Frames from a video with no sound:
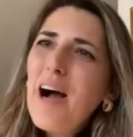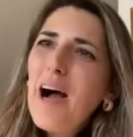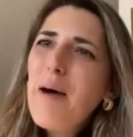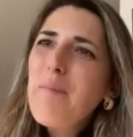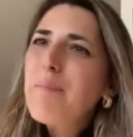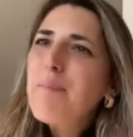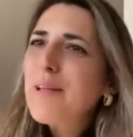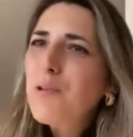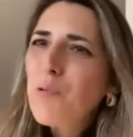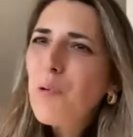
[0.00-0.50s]

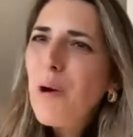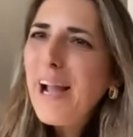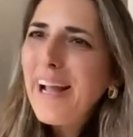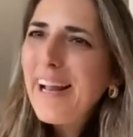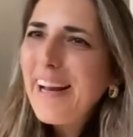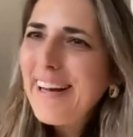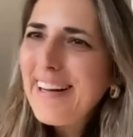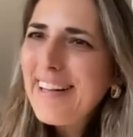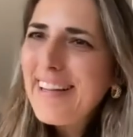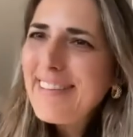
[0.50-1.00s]

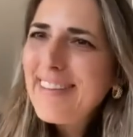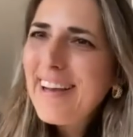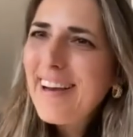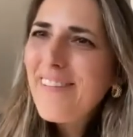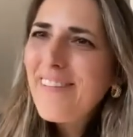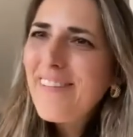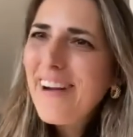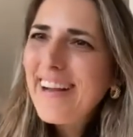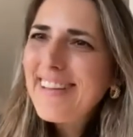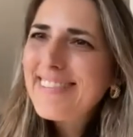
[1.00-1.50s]
habitué,
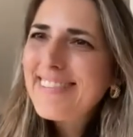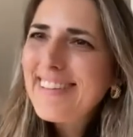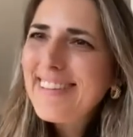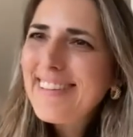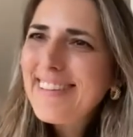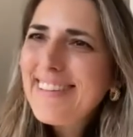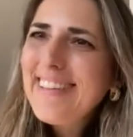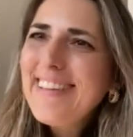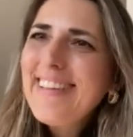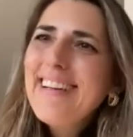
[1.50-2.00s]
Lisa
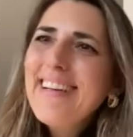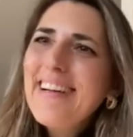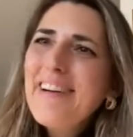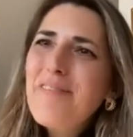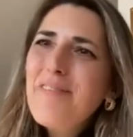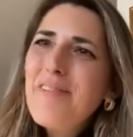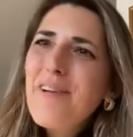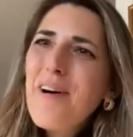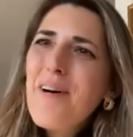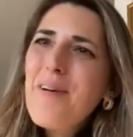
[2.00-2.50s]
Russell
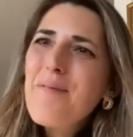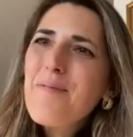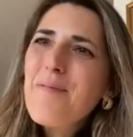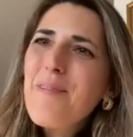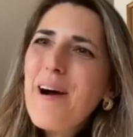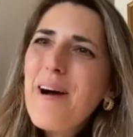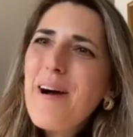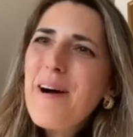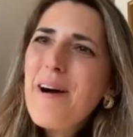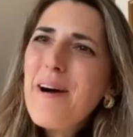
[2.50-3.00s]

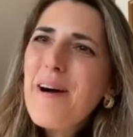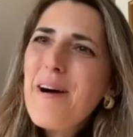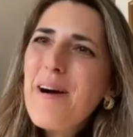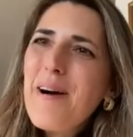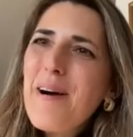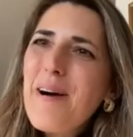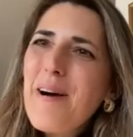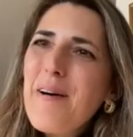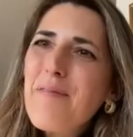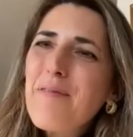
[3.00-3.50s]

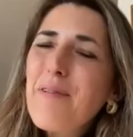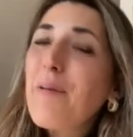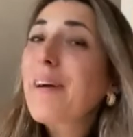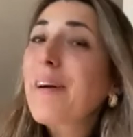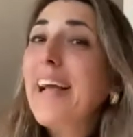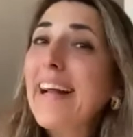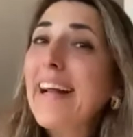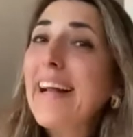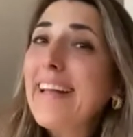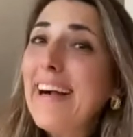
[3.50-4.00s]
from
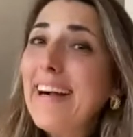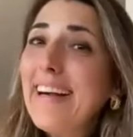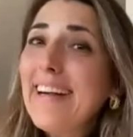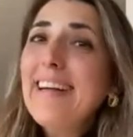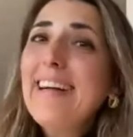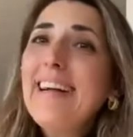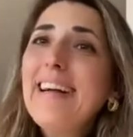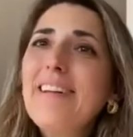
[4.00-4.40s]
Kenya,